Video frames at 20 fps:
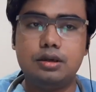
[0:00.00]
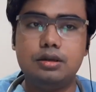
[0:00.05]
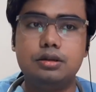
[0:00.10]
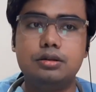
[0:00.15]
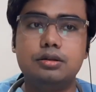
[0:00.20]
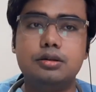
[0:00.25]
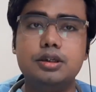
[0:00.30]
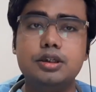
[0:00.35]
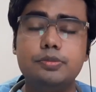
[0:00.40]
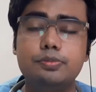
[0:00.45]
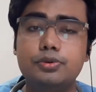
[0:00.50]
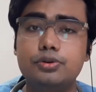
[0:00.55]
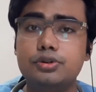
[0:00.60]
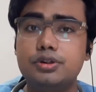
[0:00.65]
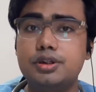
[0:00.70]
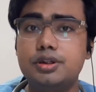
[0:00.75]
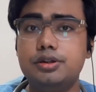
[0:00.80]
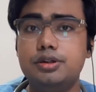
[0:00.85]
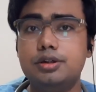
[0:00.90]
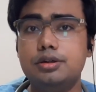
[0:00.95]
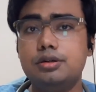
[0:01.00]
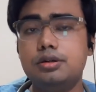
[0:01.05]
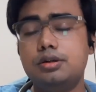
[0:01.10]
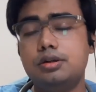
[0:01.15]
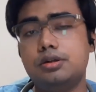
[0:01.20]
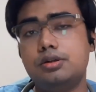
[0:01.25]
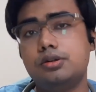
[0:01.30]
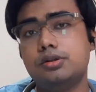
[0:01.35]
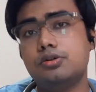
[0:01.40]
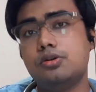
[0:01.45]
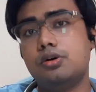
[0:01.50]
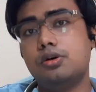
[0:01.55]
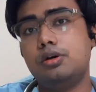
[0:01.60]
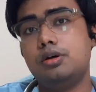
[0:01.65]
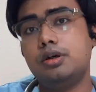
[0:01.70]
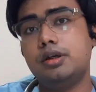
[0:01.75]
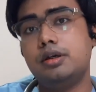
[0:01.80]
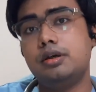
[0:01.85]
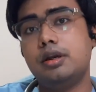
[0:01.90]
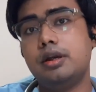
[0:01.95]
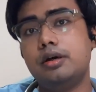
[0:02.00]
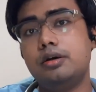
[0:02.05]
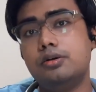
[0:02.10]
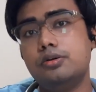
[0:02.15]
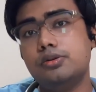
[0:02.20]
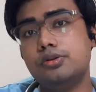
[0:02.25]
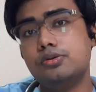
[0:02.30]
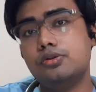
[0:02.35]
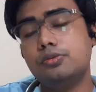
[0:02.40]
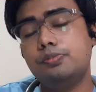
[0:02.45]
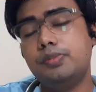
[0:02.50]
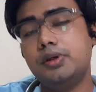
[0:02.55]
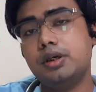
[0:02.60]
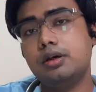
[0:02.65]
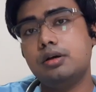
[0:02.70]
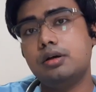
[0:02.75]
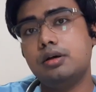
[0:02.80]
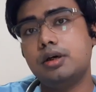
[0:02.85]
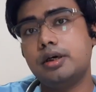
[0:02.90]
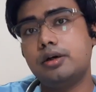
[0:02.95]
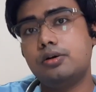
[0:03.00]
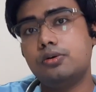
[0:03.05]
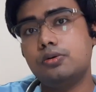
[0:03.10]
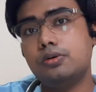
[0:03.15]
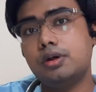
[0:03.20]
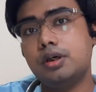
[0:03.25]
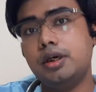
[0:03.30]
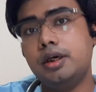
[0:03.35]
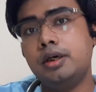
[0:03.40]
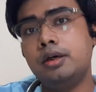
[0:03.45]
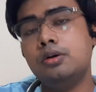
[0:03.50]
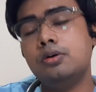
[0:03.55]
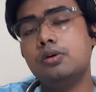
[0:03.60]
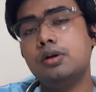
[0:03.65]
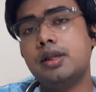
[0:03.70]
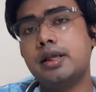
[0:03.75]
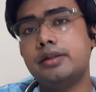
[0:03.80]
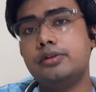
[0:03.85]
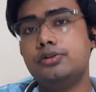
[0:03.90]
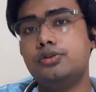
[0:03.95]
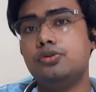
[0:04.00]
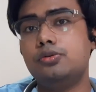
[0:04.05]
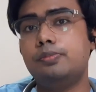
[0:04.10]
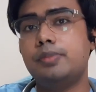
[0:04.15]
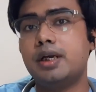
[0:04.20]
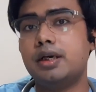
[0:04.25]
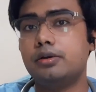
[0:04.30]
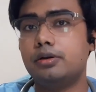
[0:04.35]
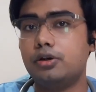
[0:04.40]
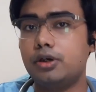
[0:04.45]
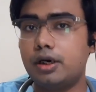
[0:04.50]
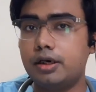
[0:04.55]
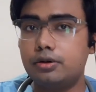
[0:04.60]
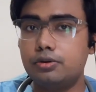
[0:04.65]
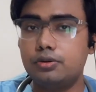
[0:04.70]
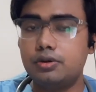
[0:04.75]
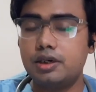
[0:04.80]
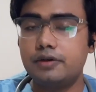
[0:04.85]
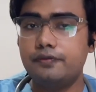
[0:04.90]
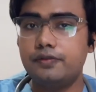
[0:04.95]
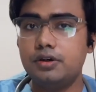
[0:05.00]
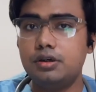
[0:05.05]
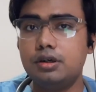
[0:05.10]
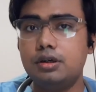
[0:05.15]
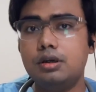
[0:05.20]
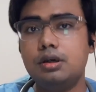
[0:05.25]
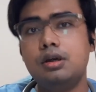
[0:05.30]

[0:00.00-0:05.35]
This procedure is called an endoscopic retrograde cholangiopancreatography,